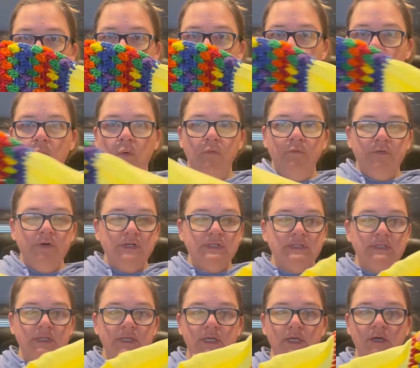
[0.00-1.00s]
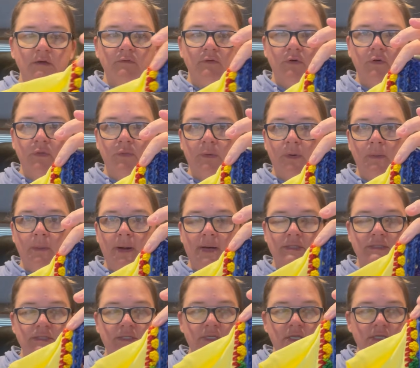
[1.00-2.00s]
the whole first sleeve, 3
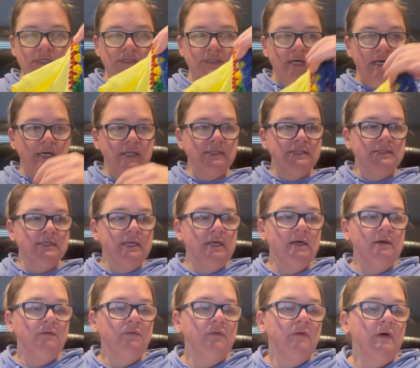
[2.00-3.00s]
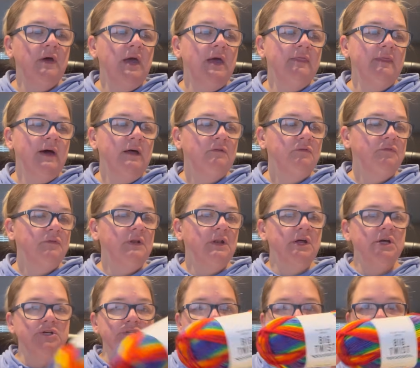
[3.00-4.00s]
rounds into the second sleeve, and that
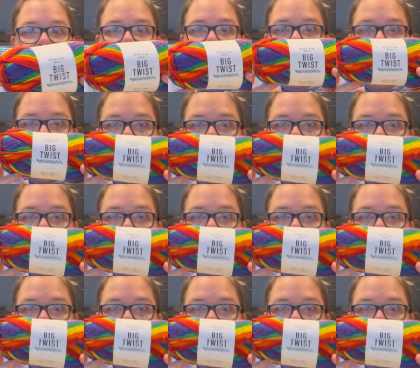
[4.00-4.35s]
finished